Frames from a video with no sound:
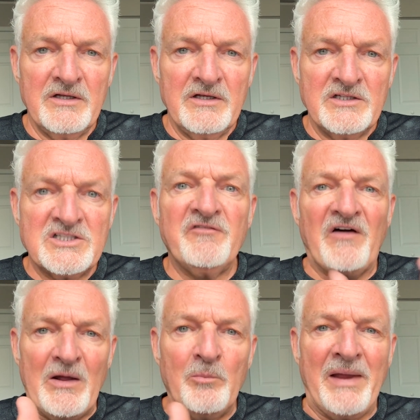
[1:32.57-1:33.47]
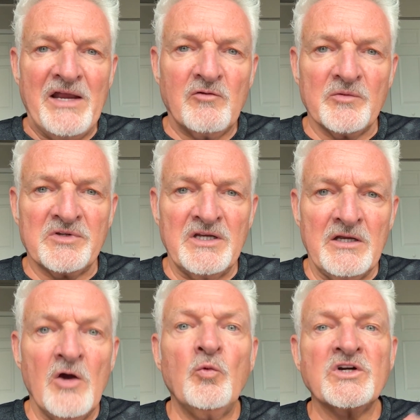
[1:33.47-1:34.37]
she filed
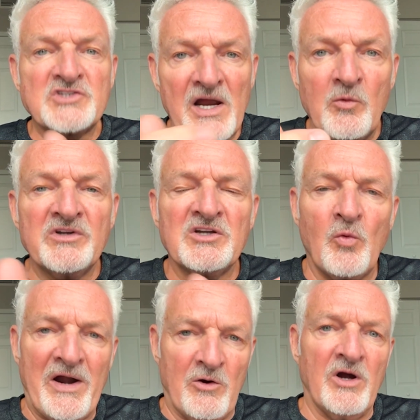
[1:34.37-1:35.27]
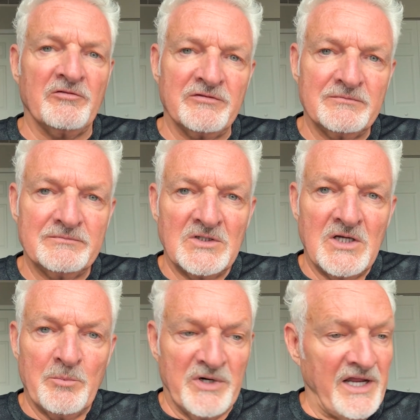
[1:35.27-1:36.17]
bankruptcy, which I was aware of.
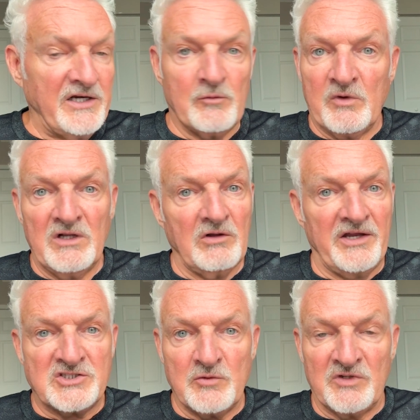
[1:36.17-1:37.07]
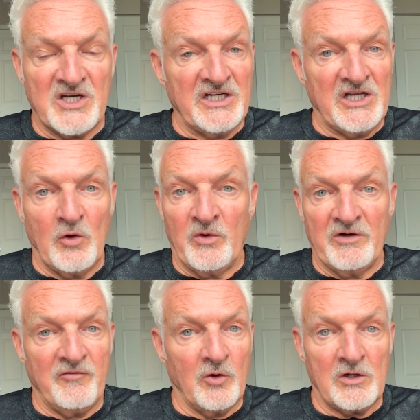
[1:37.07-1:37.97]
But I didn't realize she was going to go into
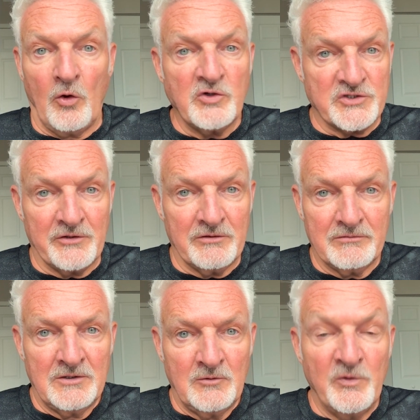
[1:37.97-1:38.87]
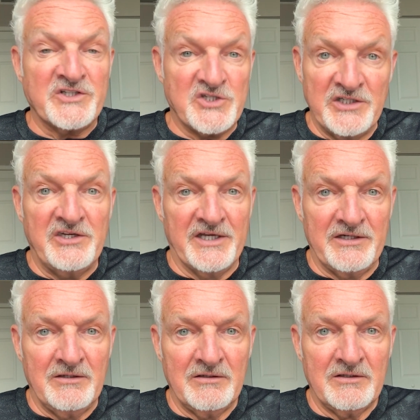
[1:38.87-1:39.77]
foreclosure, which she
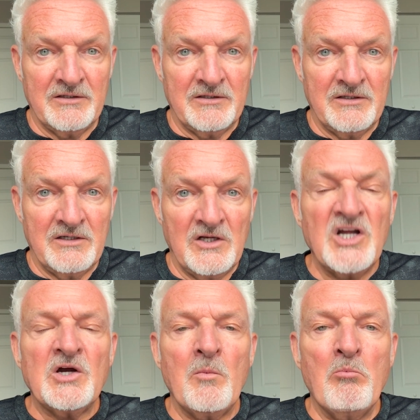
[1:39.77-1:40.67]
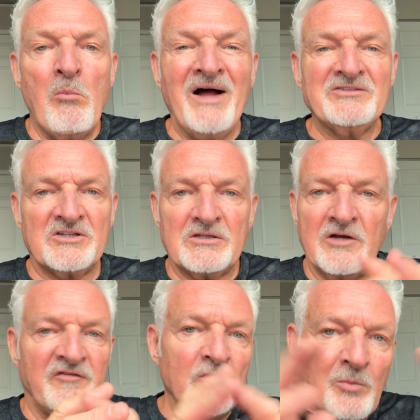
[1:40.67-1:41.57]
did. A
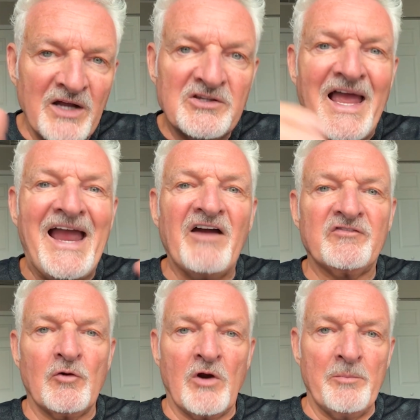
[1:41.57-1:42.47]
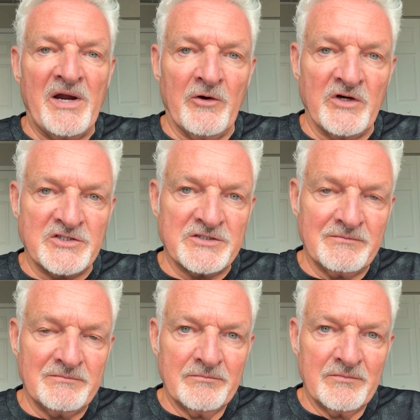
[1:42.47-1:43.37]
few months after our marriage.
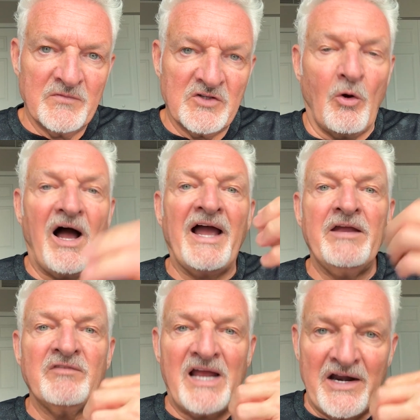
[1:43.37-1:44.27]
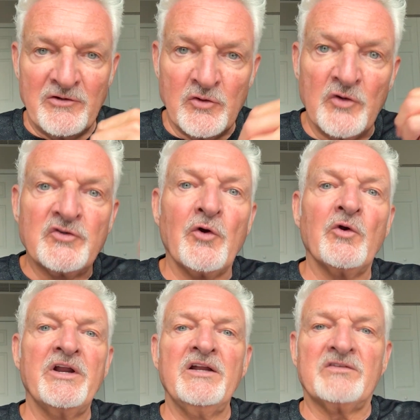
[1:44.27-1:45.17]
So I even got an
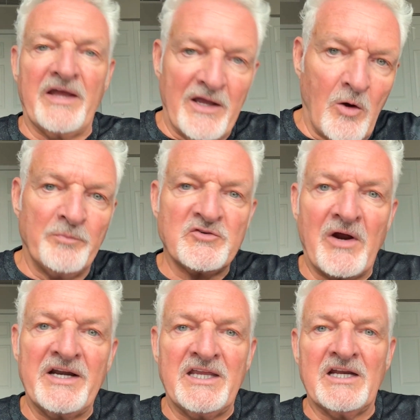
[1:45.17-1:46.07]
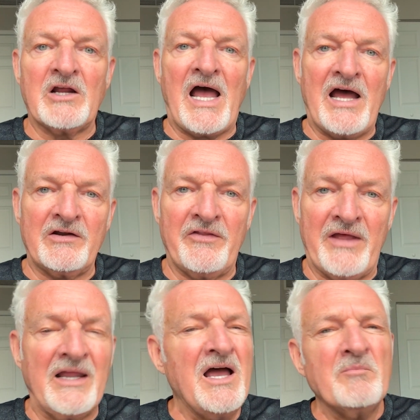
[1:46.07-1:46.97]
attorney to help try to get her out of
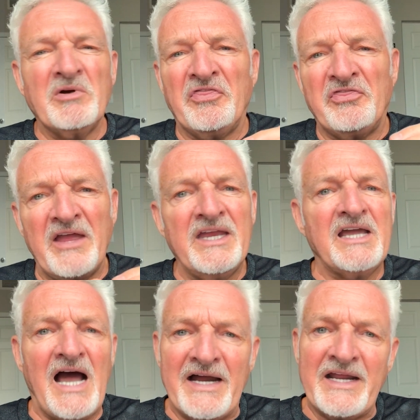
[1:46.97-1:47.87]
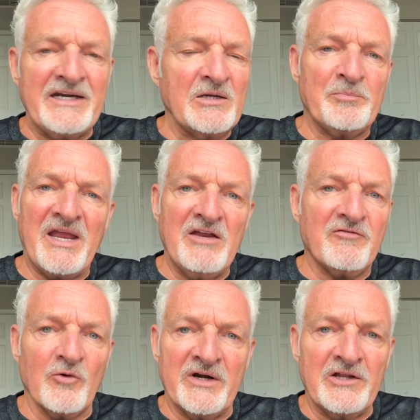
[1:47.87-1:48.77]
that. But thank God I didn't pay
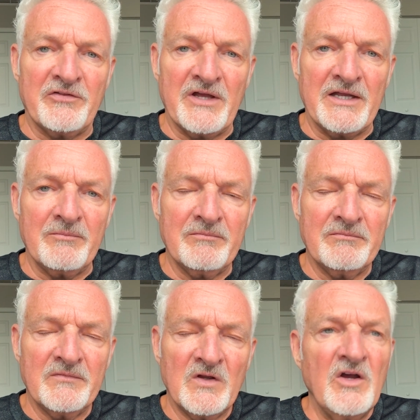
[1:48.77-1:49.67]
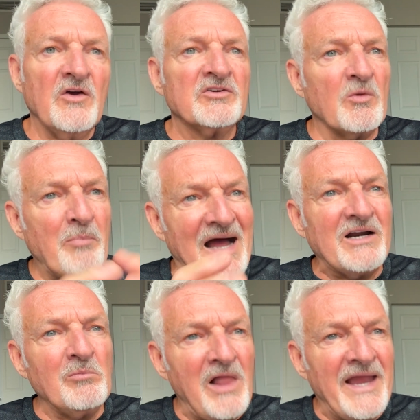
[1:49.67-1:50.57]
for anything. So
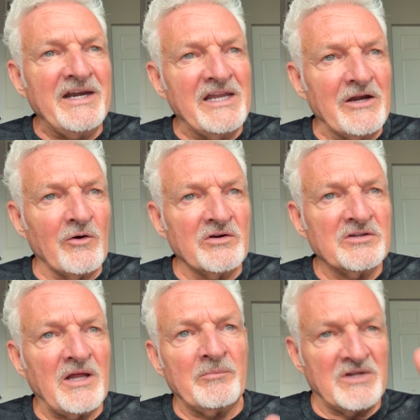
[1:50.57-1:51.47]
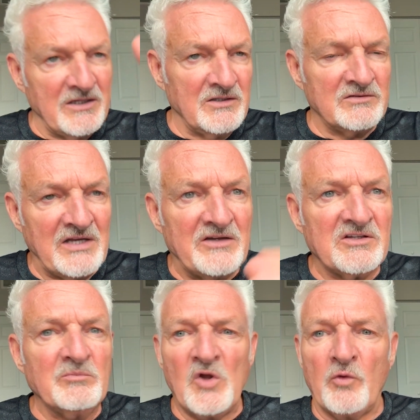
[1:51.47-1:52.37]
bottom line here is, I take
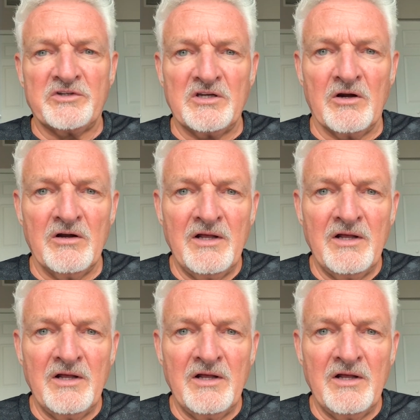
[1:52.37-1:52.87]
some notes here.